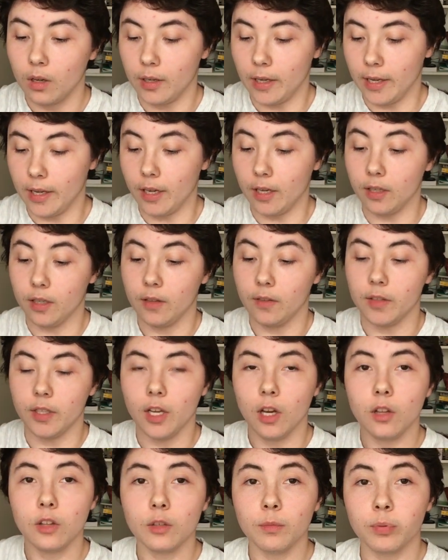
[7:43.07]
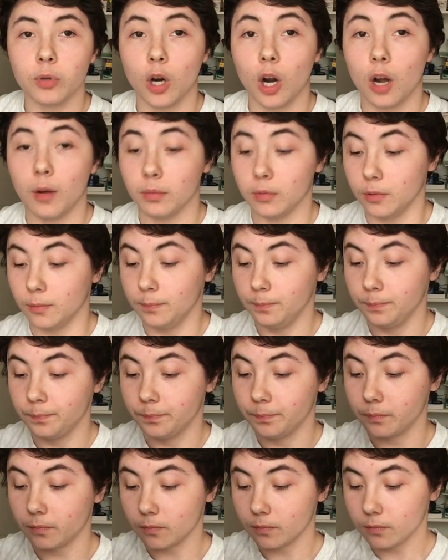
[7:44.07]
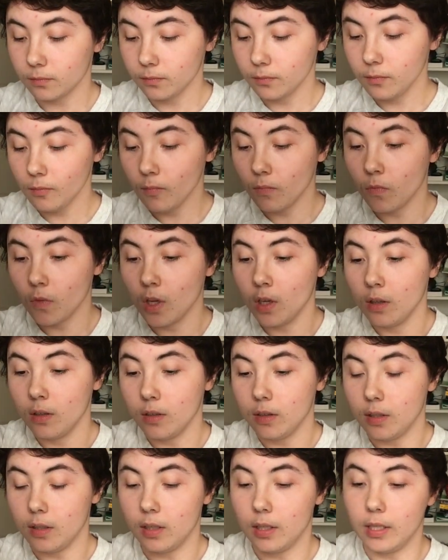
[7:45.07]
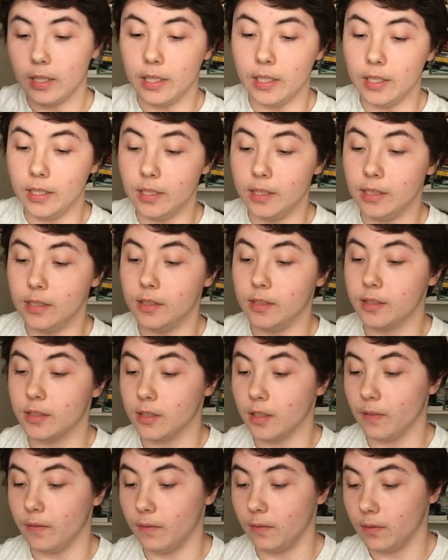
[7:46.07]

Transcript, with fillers: And the other problem is,